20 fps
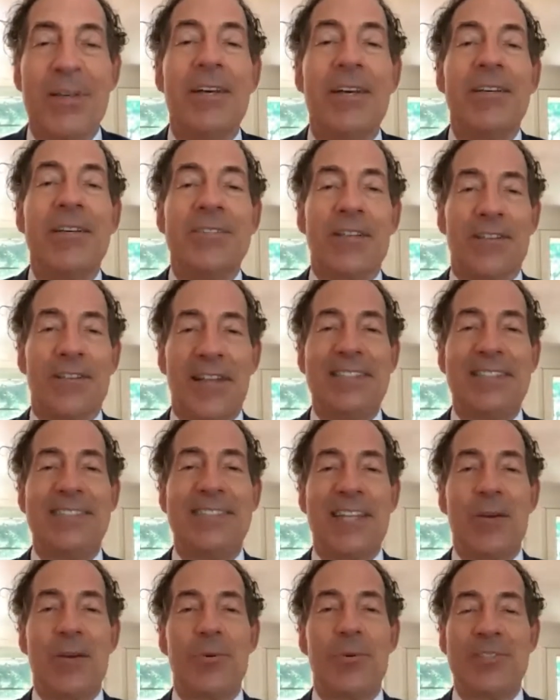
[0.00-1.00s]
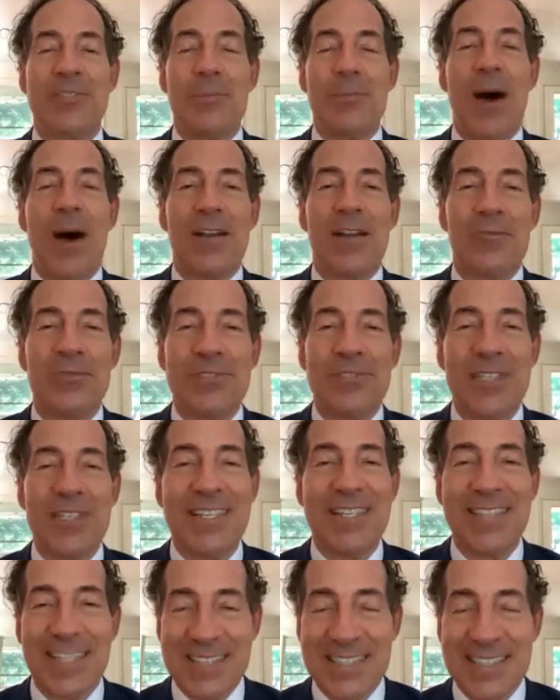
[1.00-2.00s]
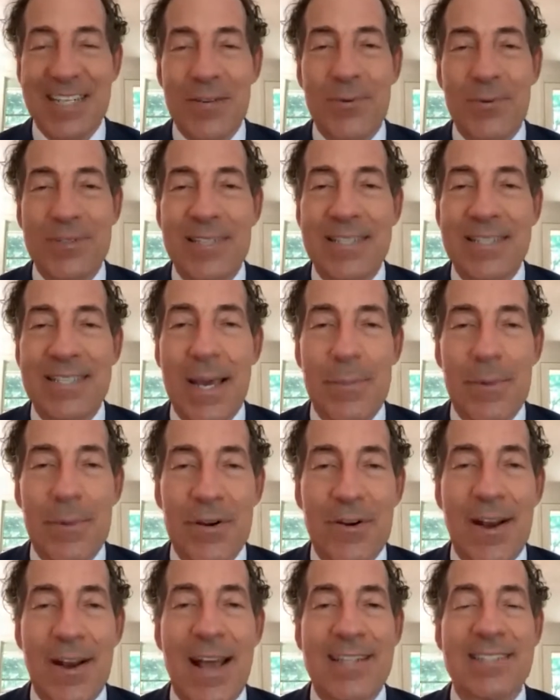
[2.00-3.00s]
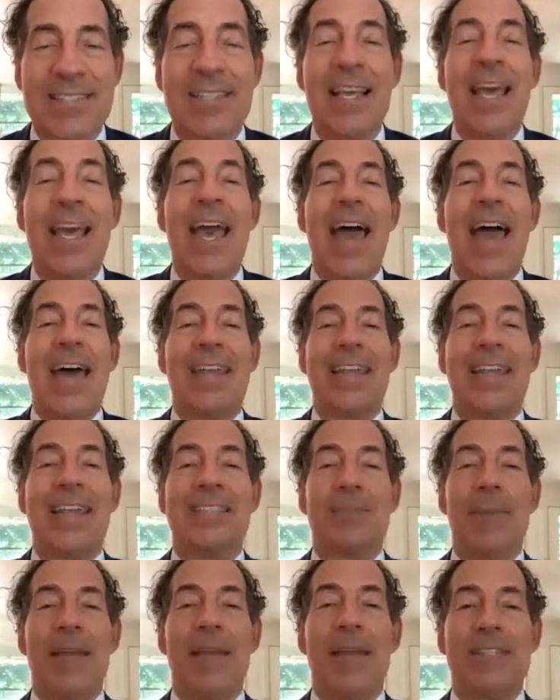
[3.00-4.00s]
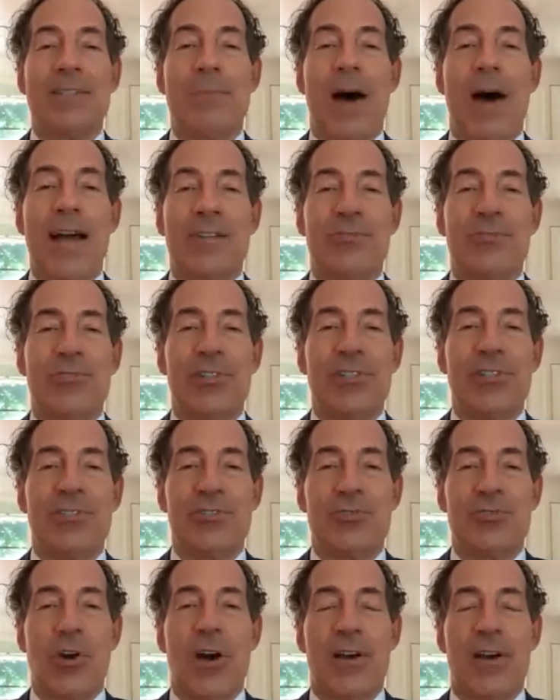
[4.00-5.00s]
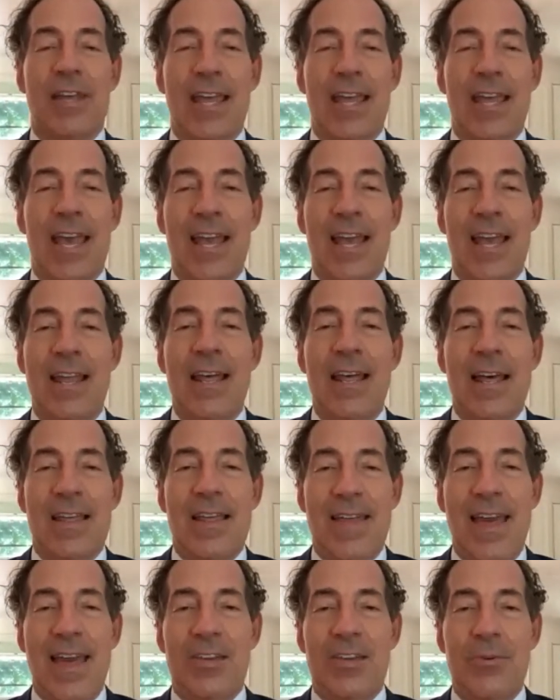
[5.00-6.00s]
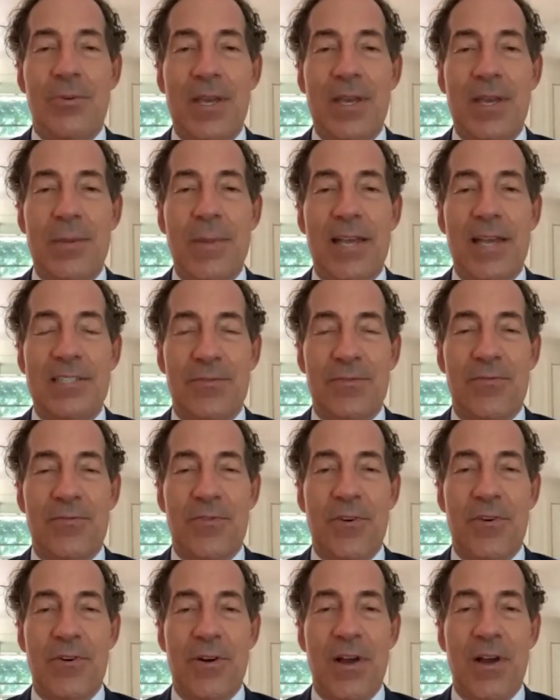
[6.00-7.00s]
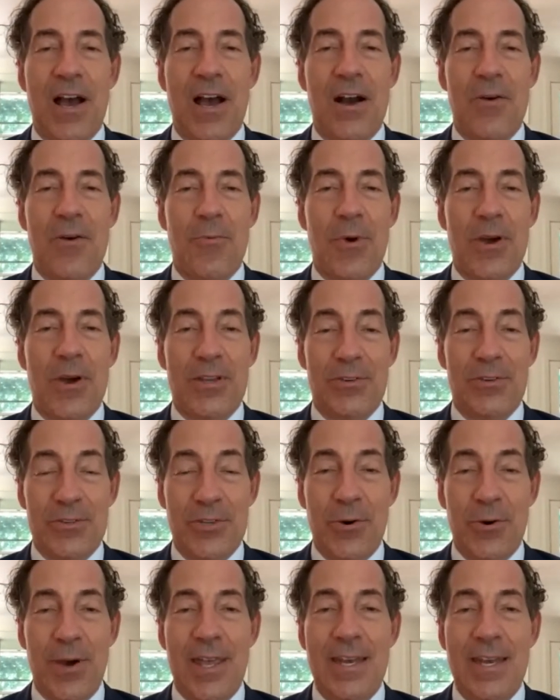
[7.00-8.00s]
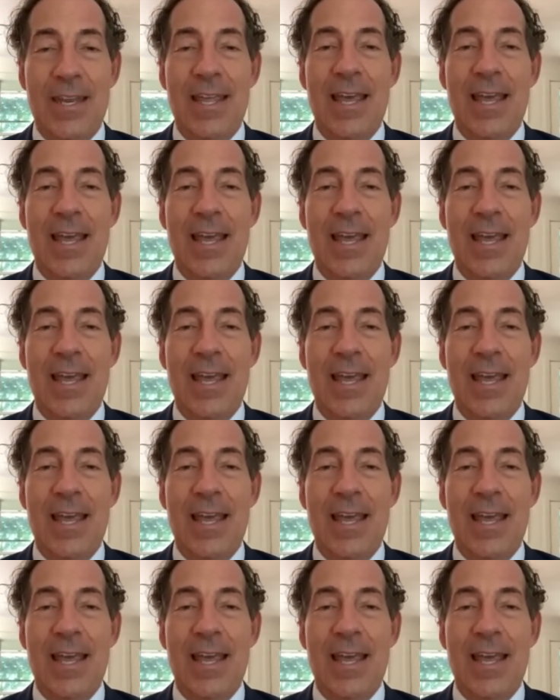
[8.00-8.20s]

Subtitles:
So let's stick with democracy. Let's stick with the Democrats. And let's make democracy strong again. Thank you, Mia Mason, for what you're doing.